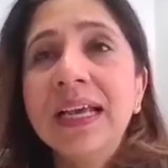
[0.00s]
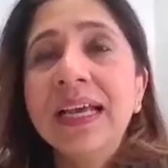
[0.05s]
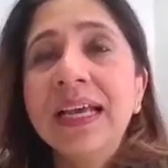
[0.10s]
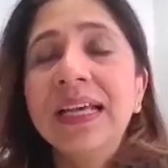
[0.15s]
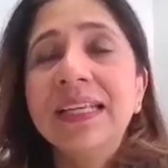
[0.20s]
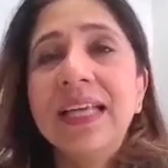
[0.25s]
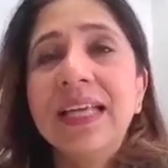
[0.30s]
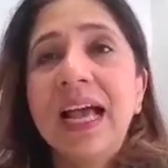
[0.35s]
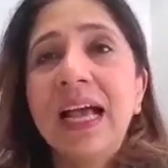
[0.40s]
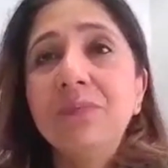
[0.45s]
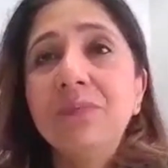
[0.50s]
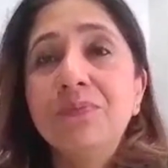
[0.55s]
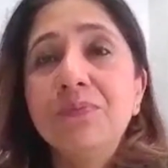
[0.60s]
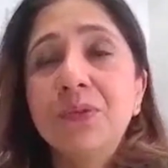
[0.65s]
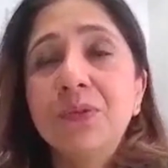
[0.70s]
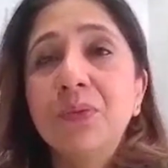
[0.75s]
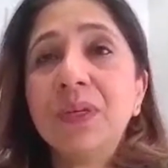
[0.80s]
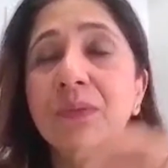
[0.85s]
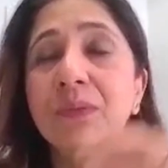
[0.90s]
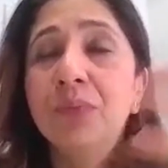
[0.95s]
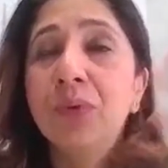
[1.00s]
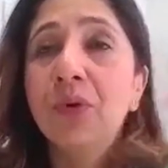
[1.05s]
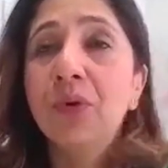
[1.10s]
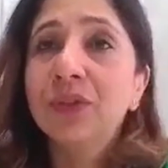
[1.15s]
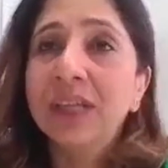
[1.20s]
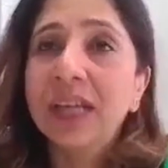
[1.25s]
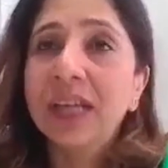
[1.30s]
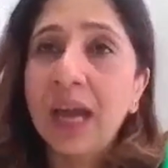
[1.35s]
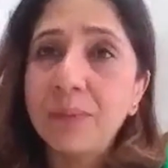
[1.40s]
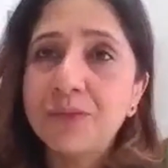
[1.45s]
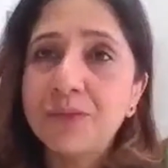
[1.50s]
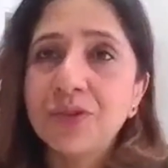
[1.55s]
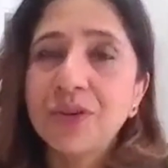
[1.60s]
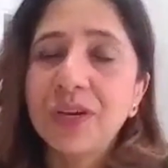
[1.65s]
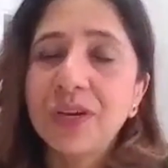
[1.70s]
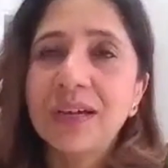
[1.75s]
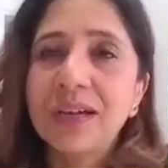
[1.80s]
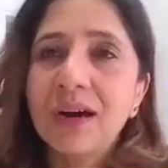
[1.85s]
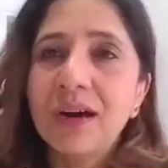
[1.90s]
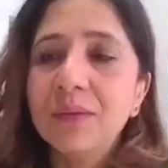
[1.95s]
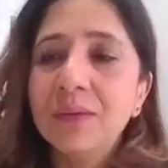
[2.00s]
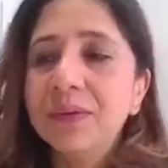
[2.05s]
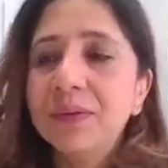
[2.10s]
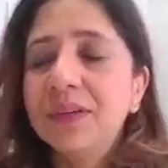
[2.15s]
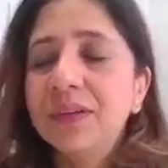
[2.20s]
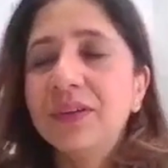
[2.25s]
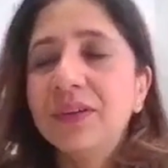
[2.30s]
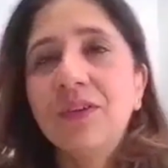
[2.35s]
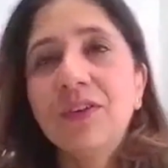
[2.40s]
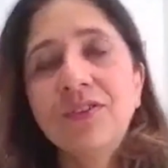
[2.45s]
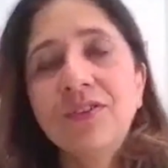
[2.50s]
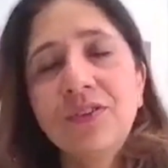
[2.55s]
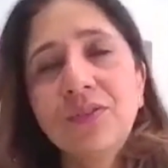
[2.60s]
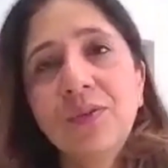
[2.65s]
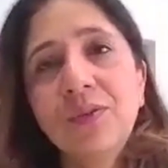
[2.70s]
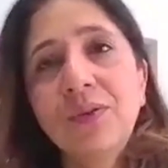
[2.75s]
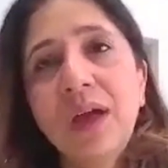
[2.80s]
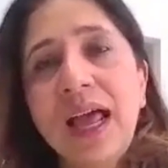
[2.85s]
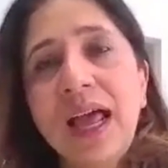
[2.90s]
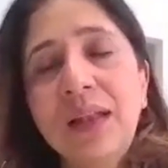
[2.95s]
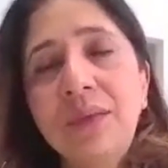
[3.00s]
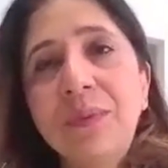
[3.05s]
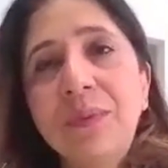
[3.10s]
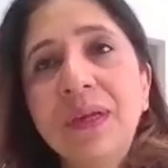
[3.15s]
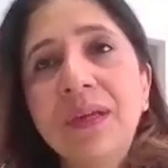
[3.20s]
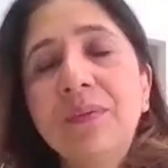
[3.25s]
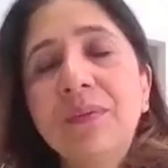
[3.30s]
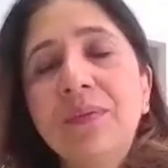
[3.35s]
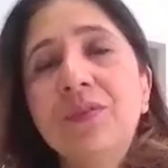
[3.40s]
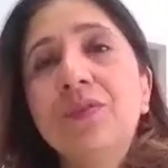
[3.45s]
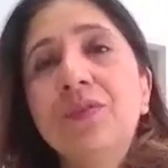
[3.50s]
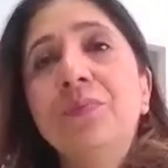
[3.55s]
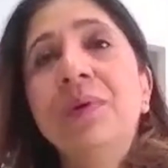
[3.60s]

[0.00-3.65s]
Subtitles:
It helps with both capturing carbon and also helping to